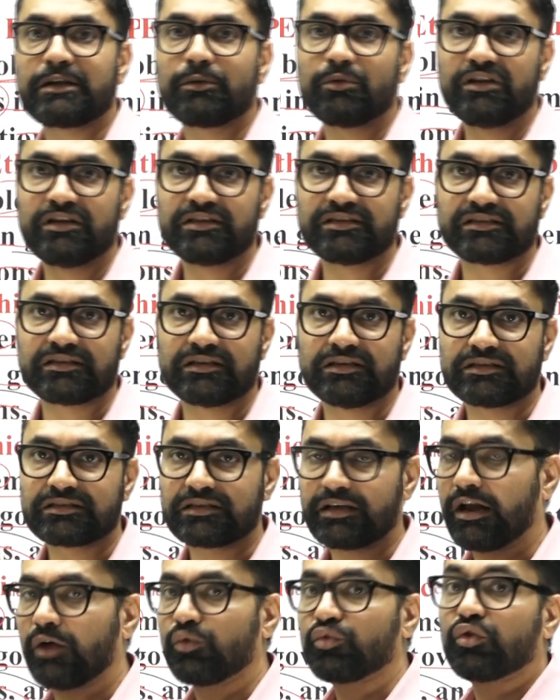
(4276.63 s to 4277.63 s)
we will discuss
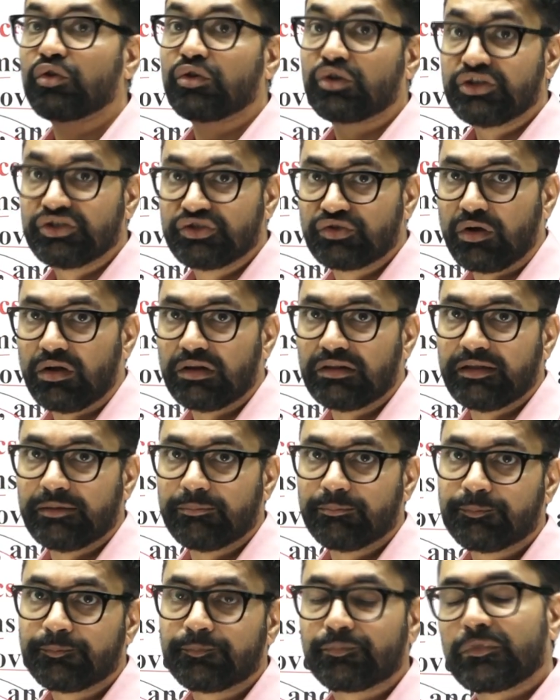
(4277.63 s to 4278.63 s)
and how to resolve
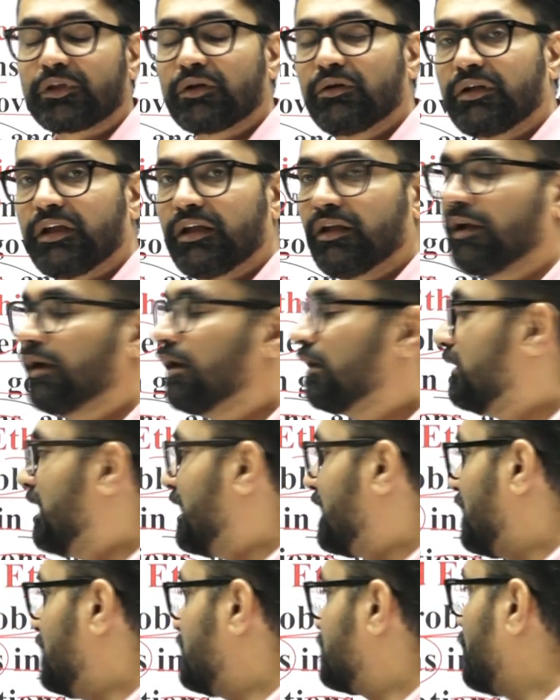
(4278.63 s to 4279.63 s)
them, okay,
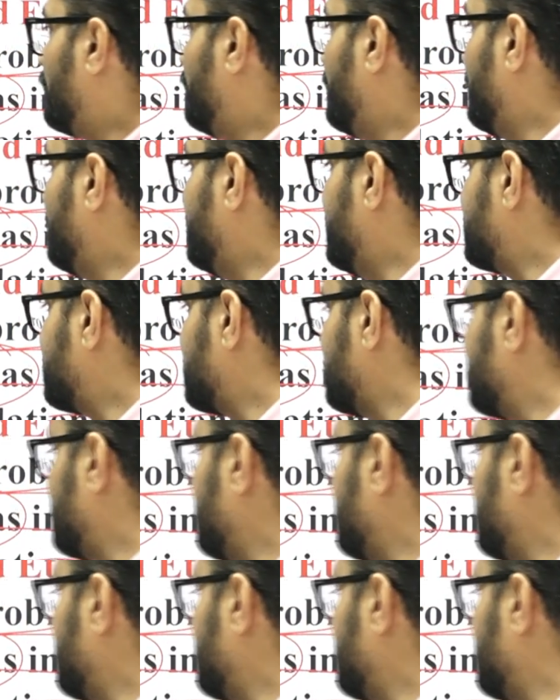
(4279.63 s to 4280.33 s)
that also we will discuss